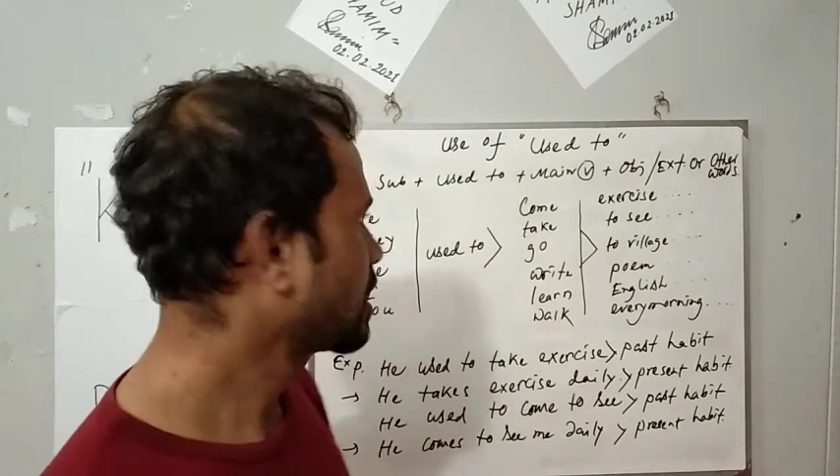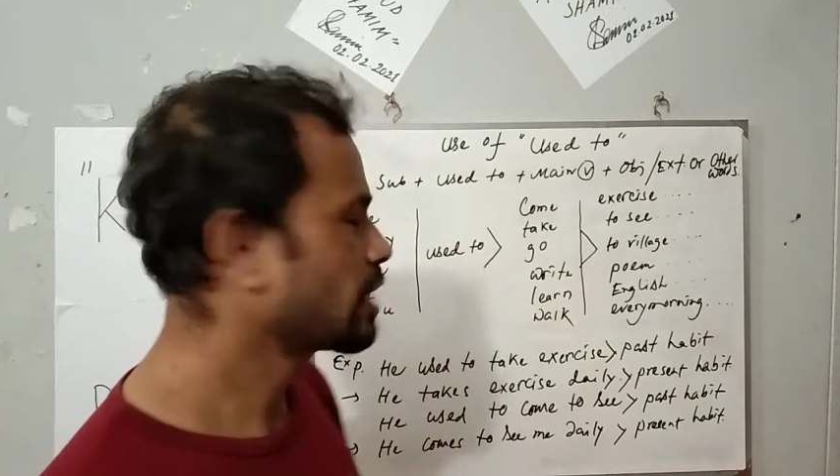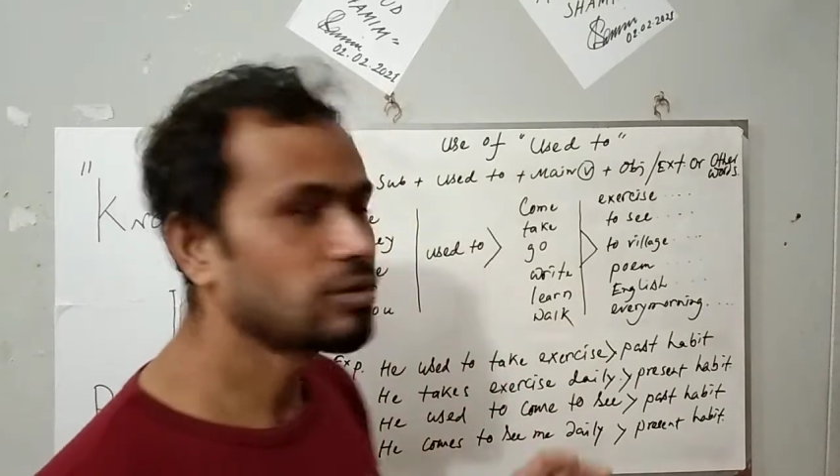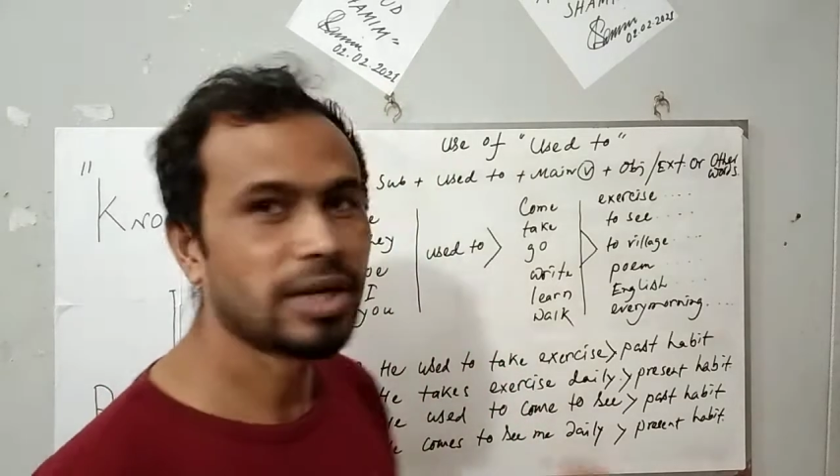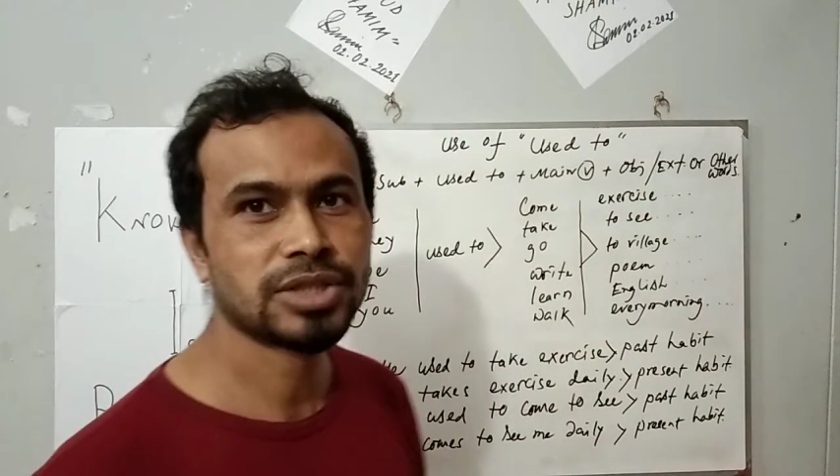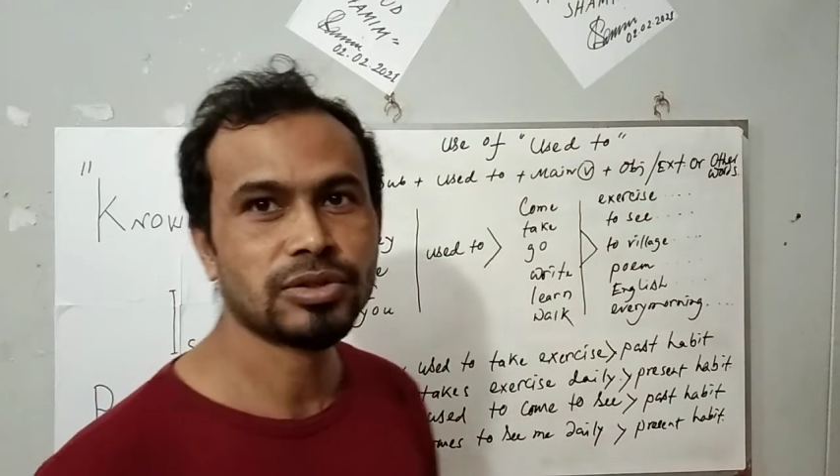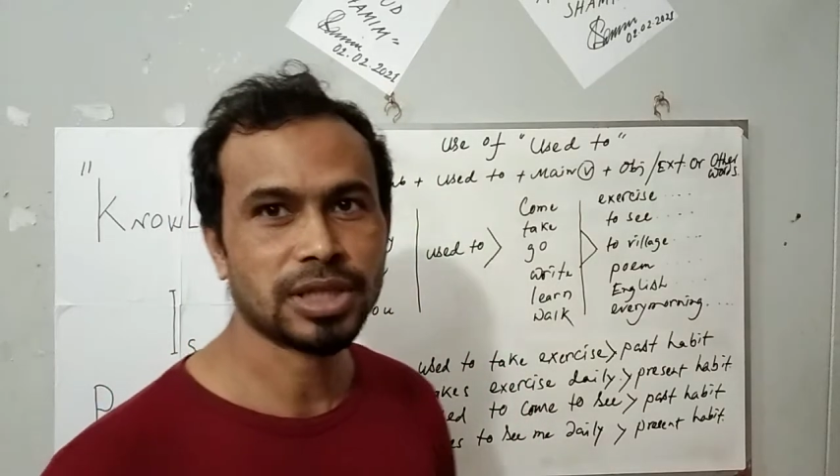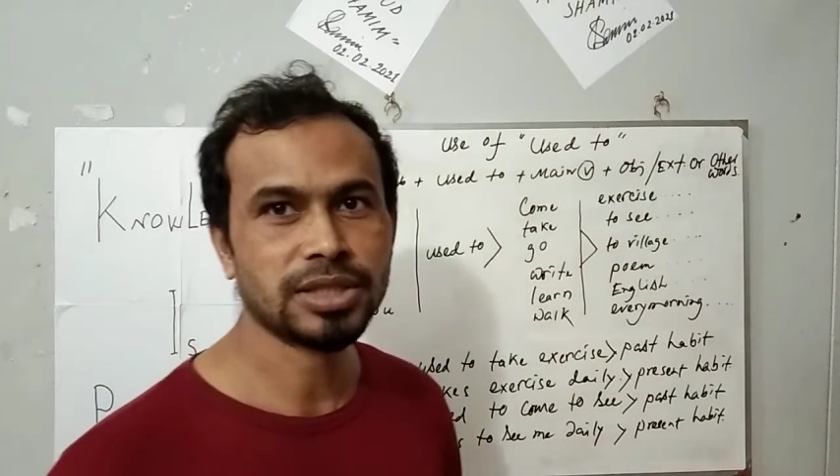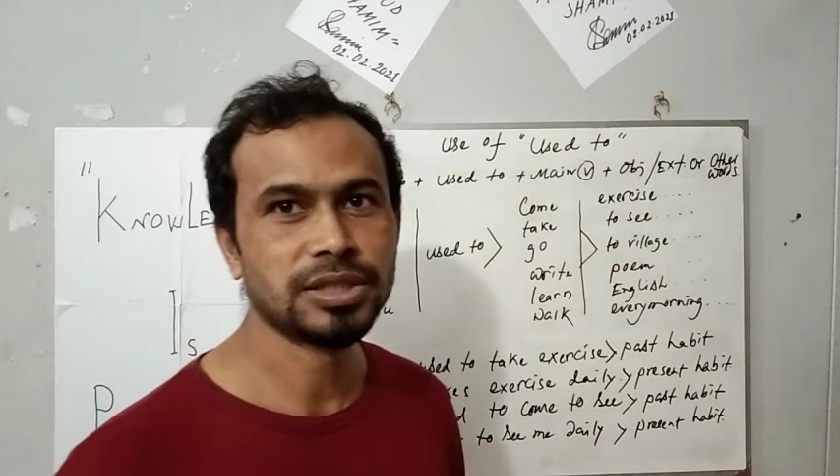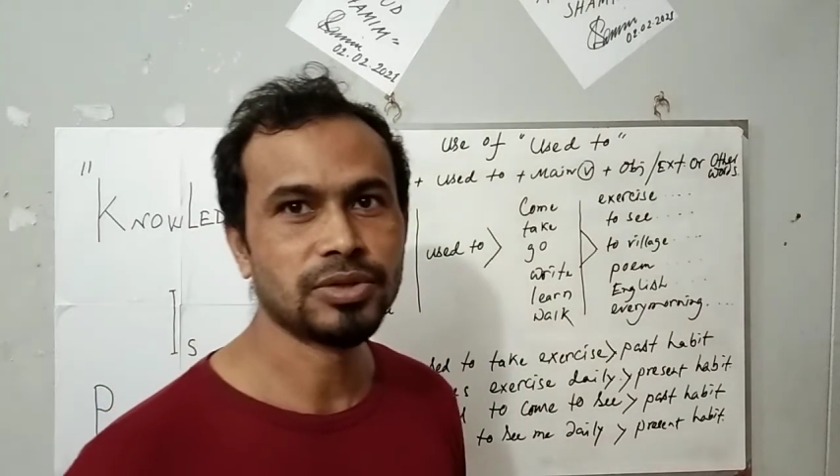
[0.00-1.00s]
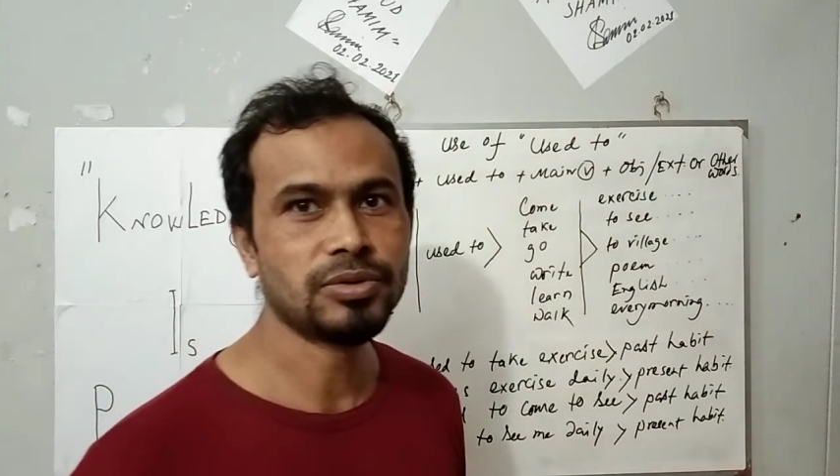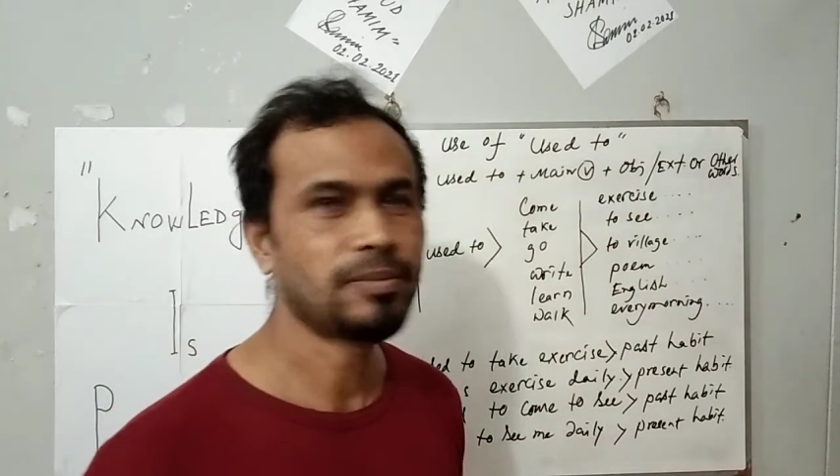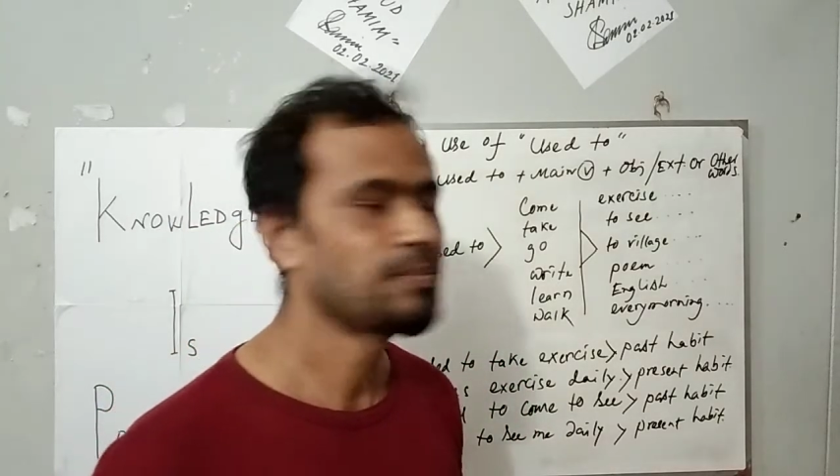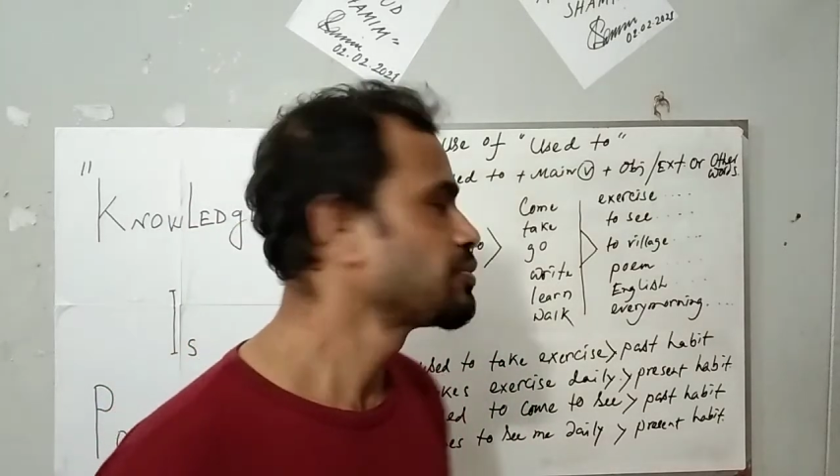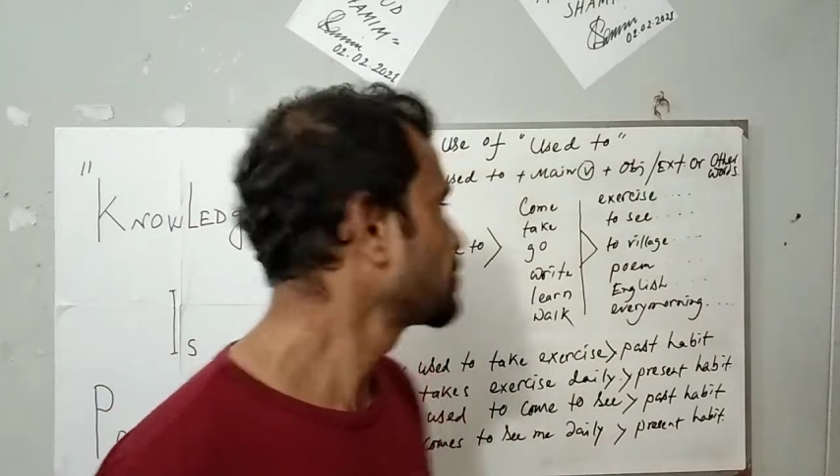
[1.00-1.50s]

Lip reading: I would like to tell you.